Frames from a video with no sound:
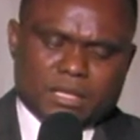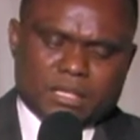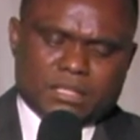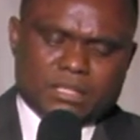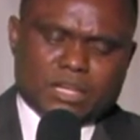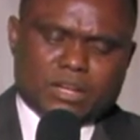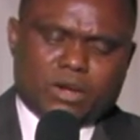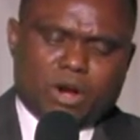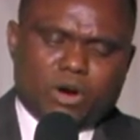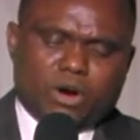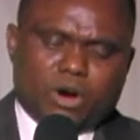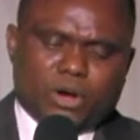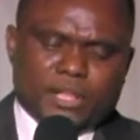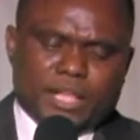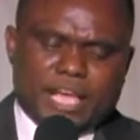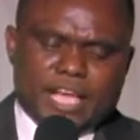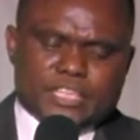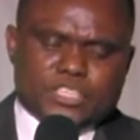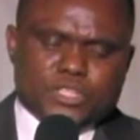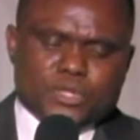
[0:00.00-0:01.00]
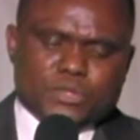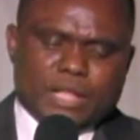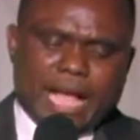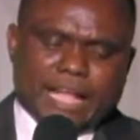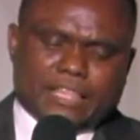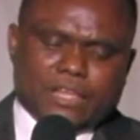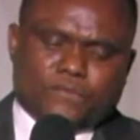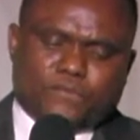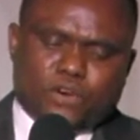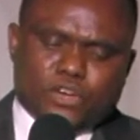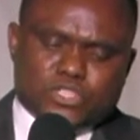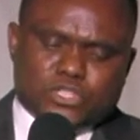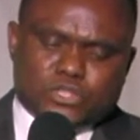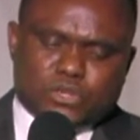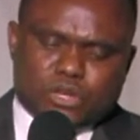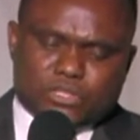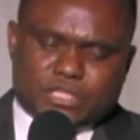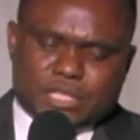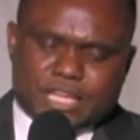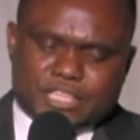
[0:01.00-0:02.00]
The Congolese United for
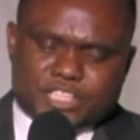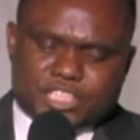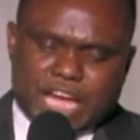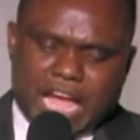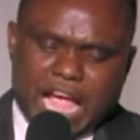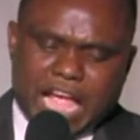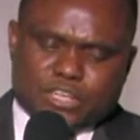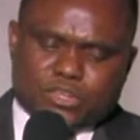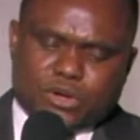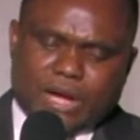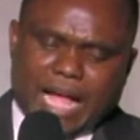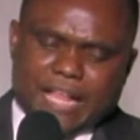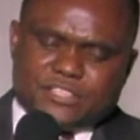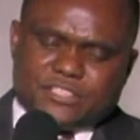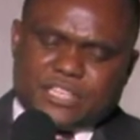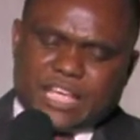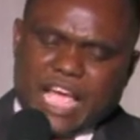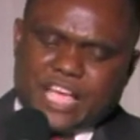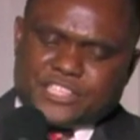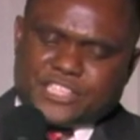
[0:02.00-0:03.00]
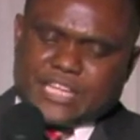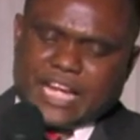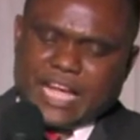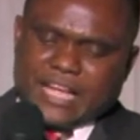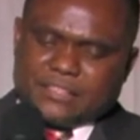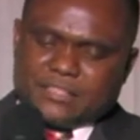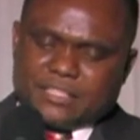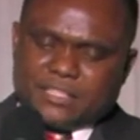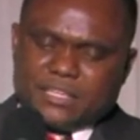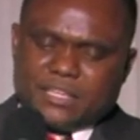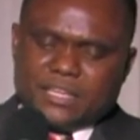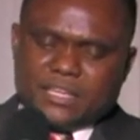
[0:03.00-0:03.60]
Social Change organization